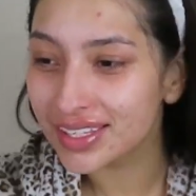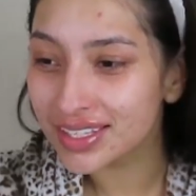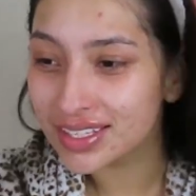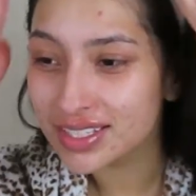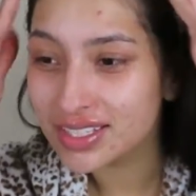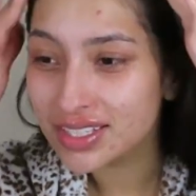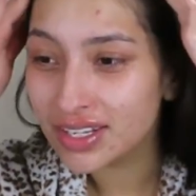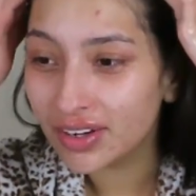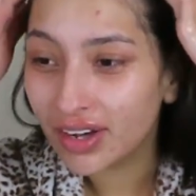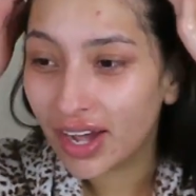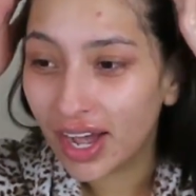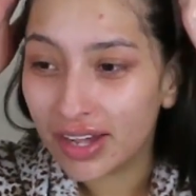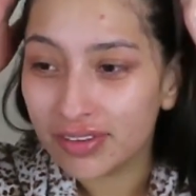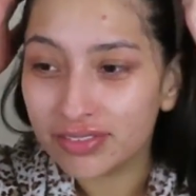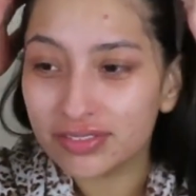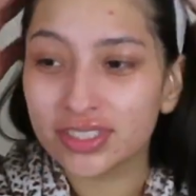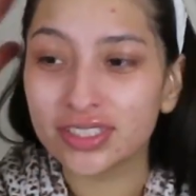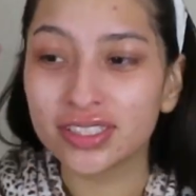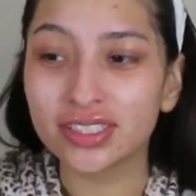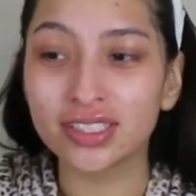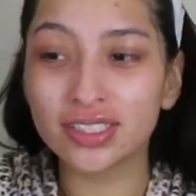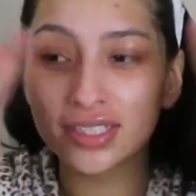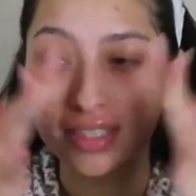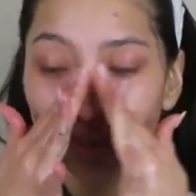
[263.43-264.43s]
So
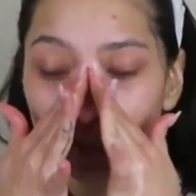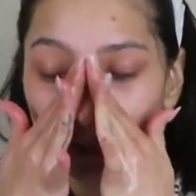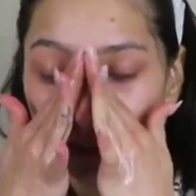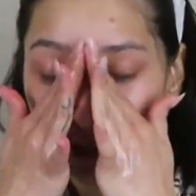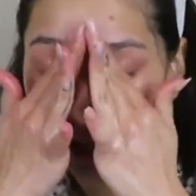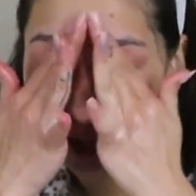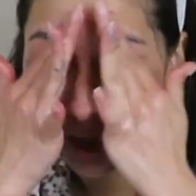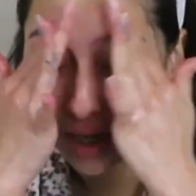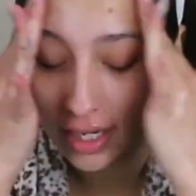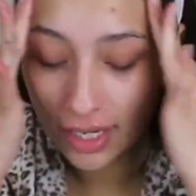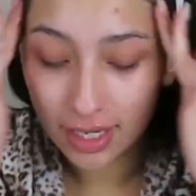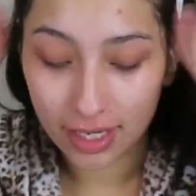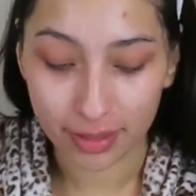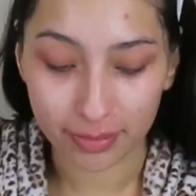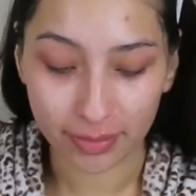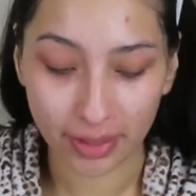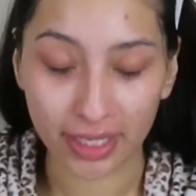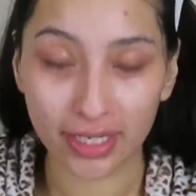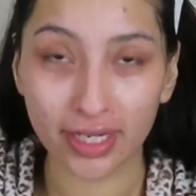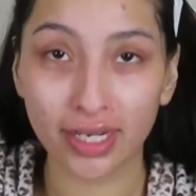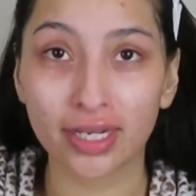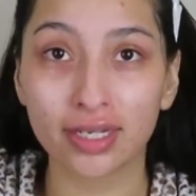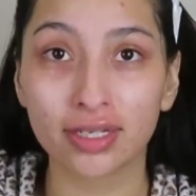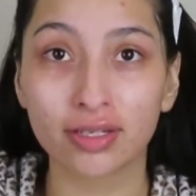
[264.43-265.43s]
after
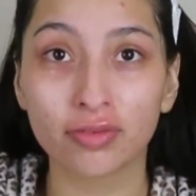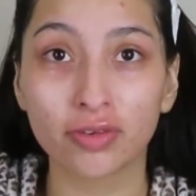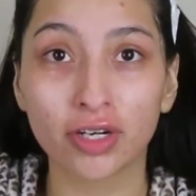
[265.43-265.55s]
I kind